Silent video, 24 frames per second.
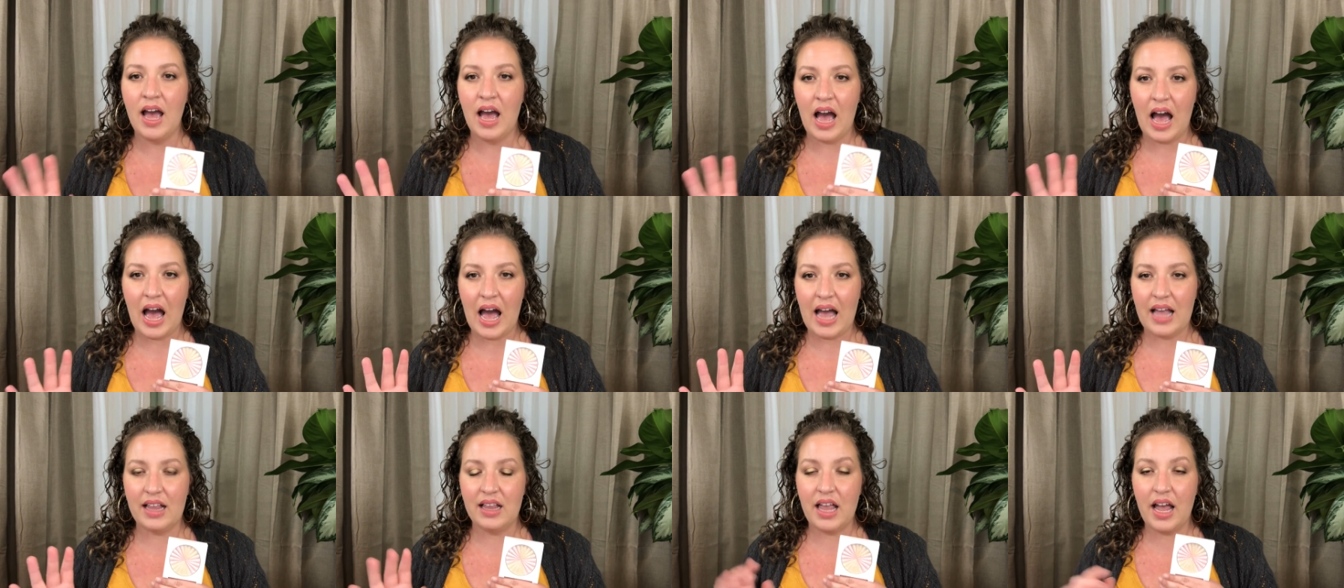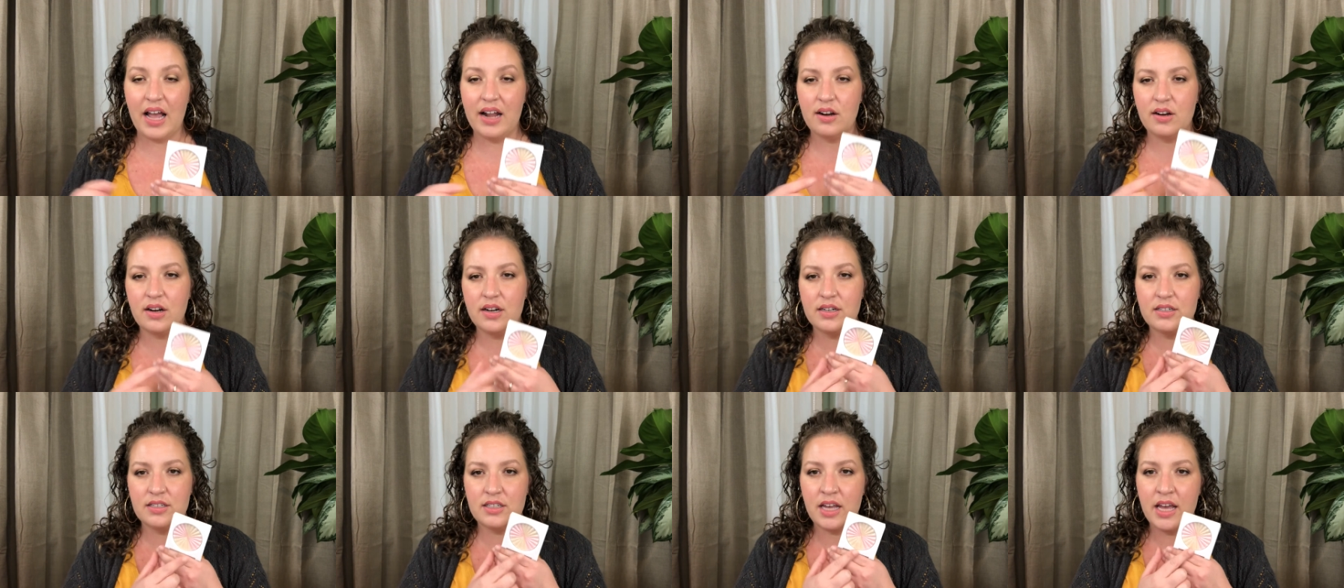
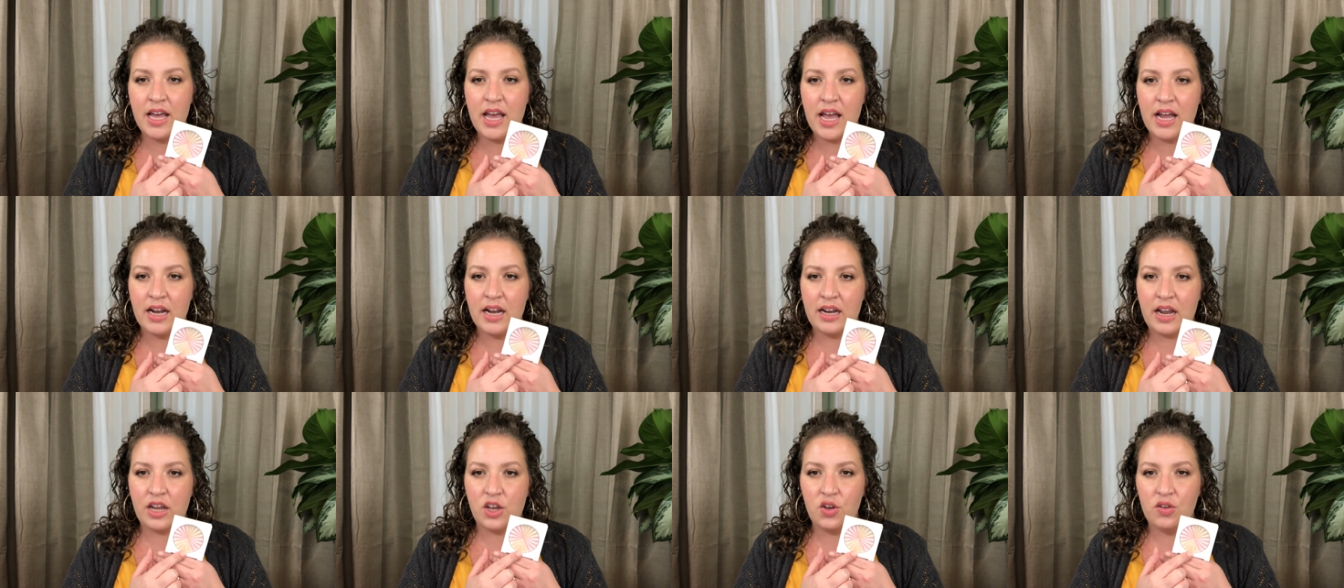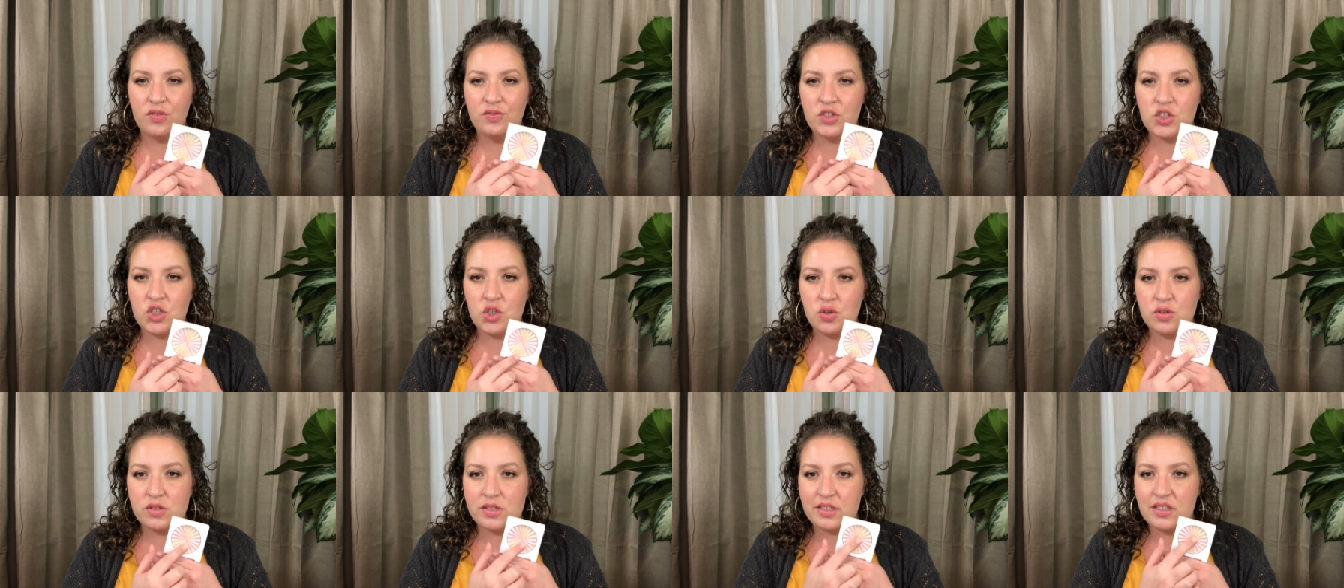highlighters. Now you have
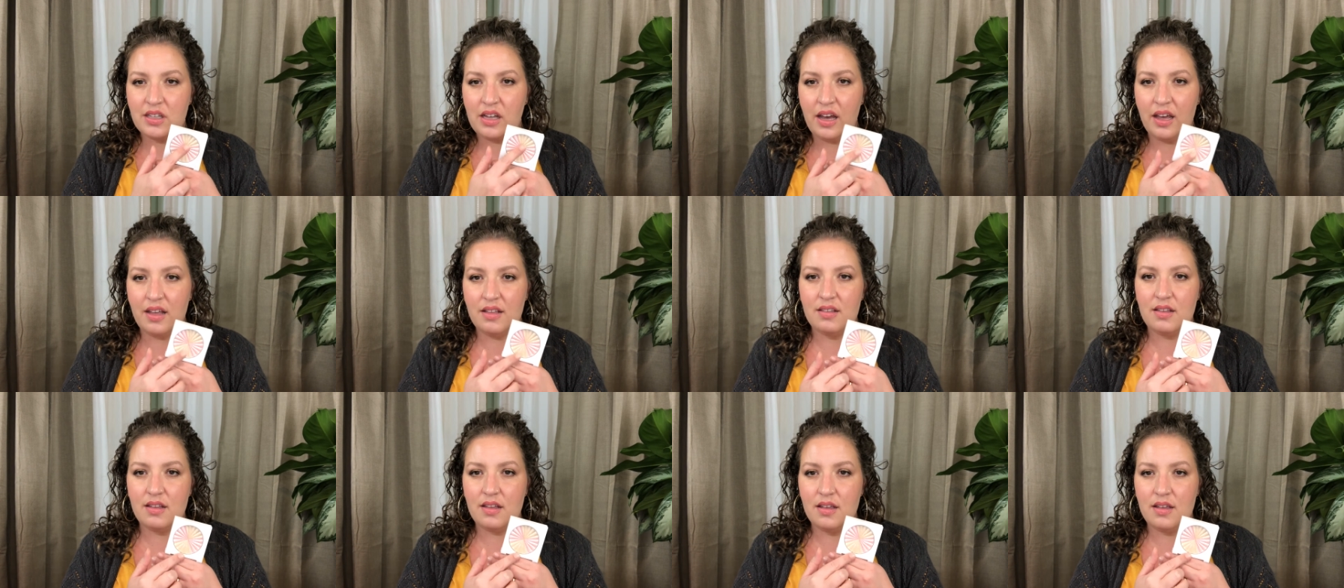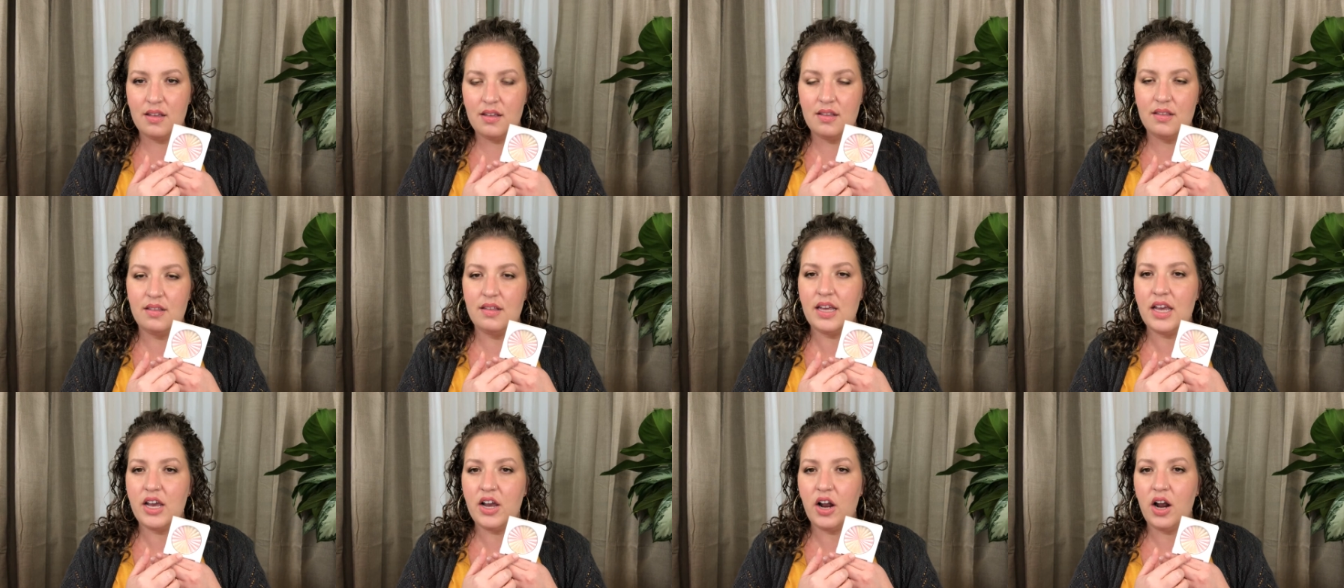two slices
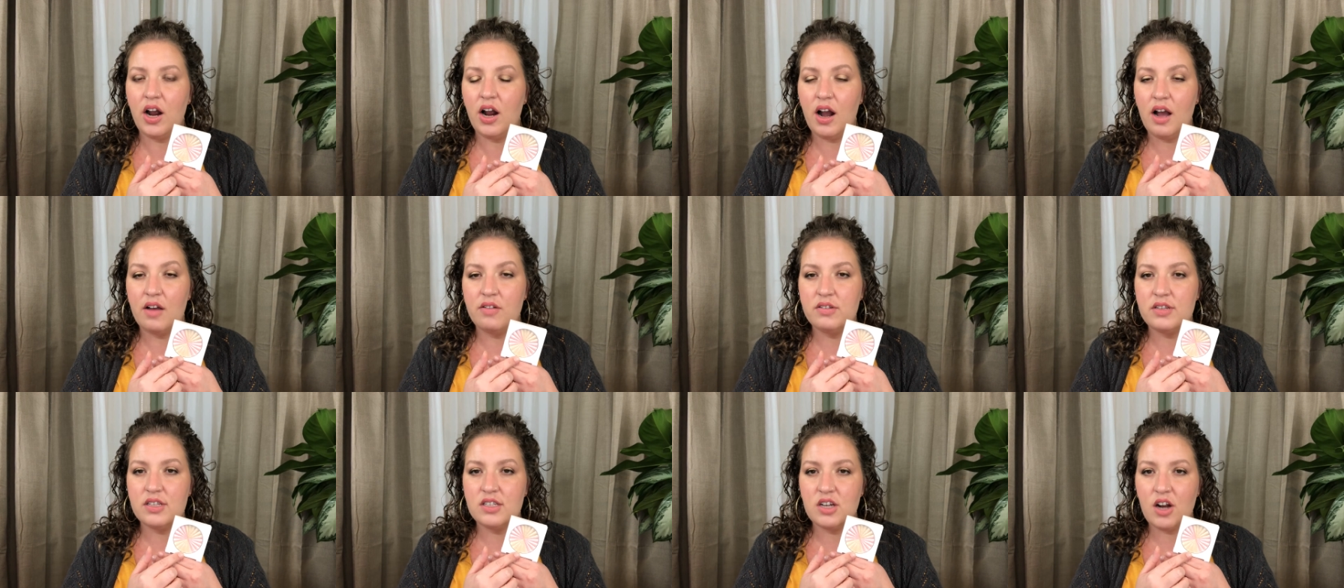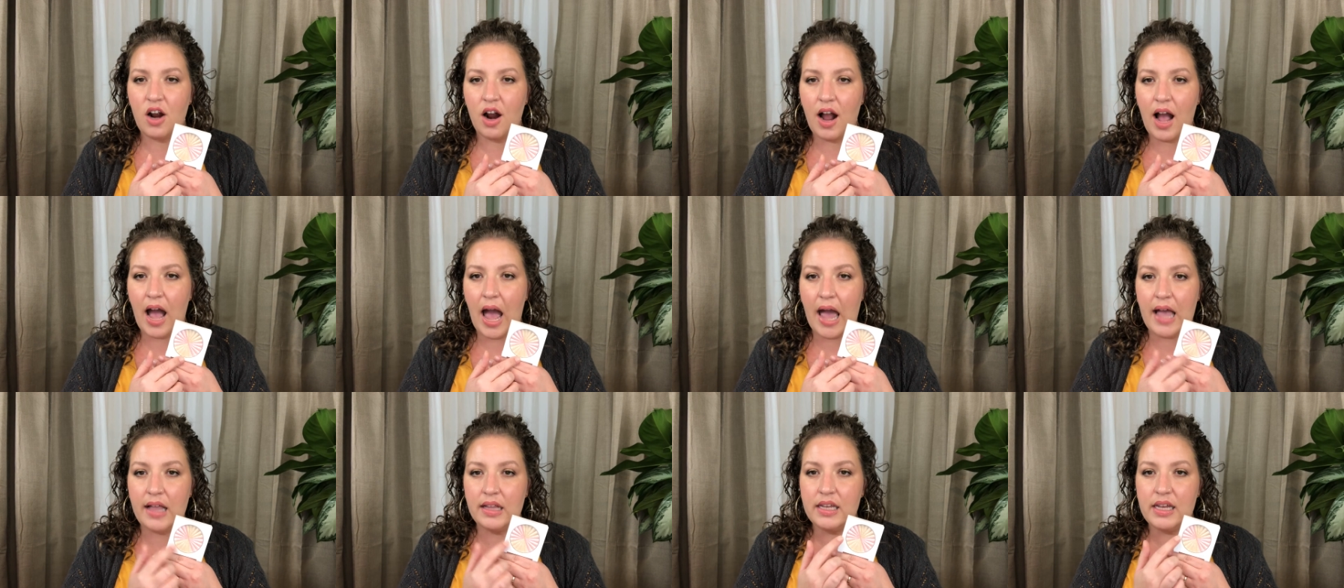here of Star
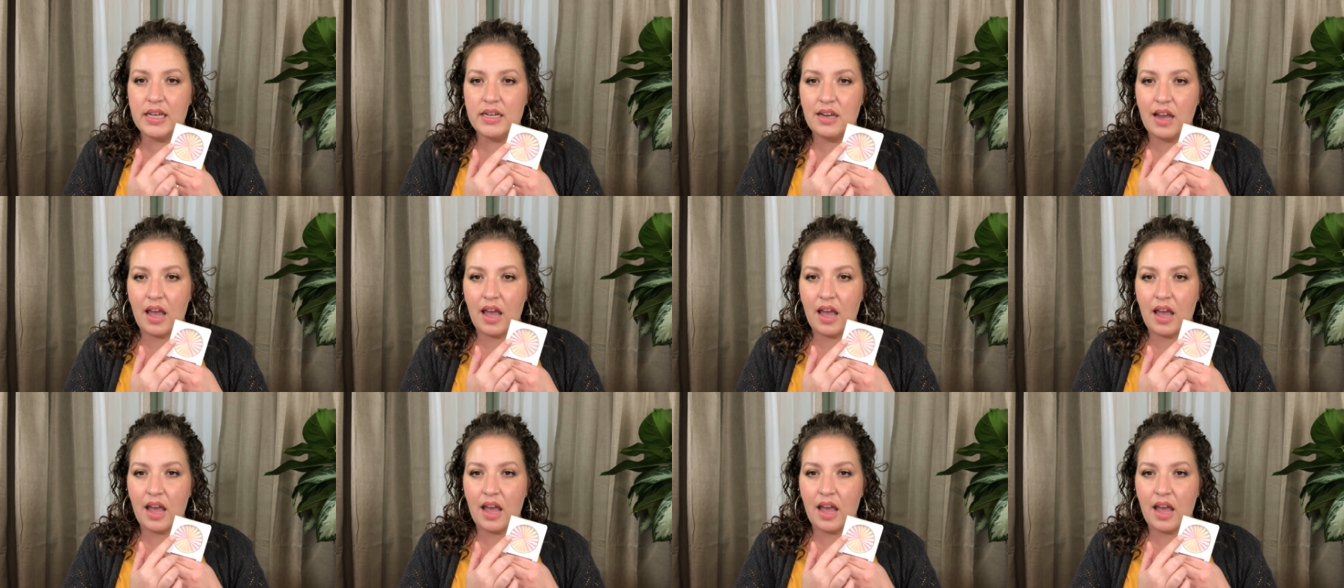Island